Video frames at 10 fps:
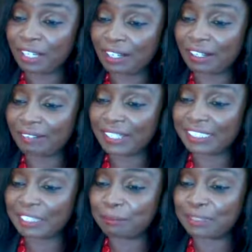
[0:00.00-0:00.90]
um,
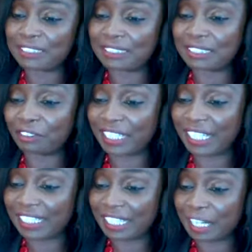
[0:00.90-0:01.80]
Adebisi
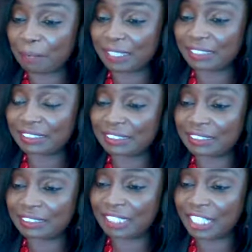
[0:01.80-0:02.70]
Olainka
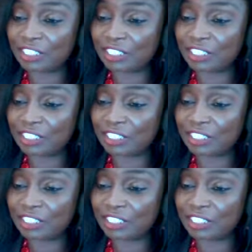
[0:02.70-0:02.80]
Martins,